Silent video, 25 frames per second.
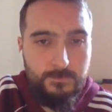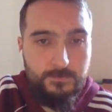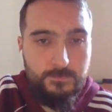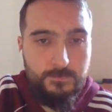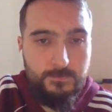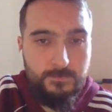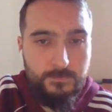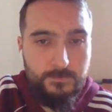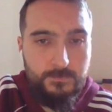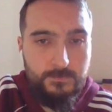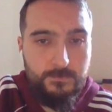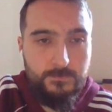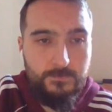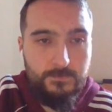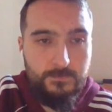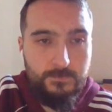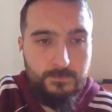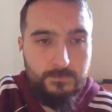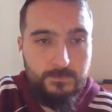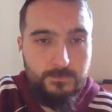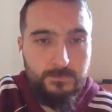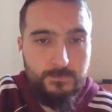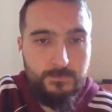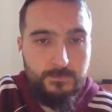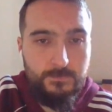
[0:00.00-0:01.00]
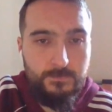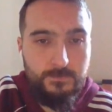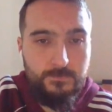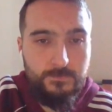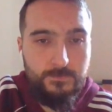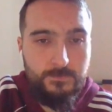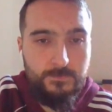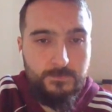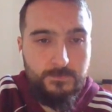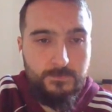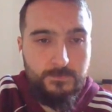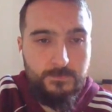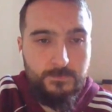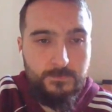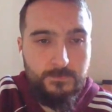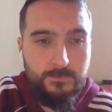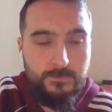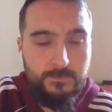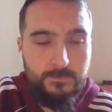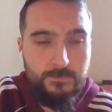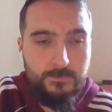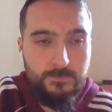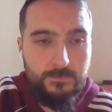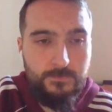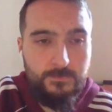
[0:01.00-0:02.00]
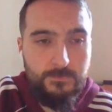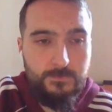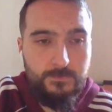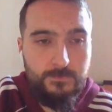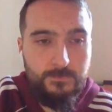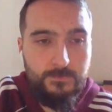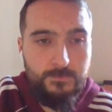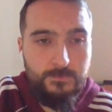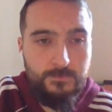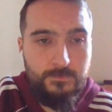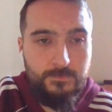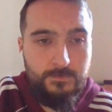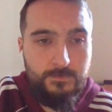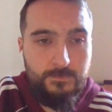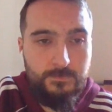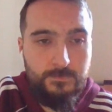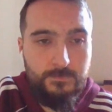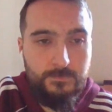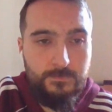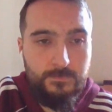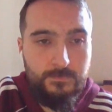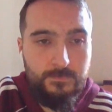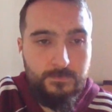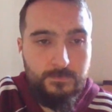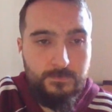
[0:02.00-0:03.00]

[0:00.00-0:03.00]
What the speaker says: This person isn't speaking.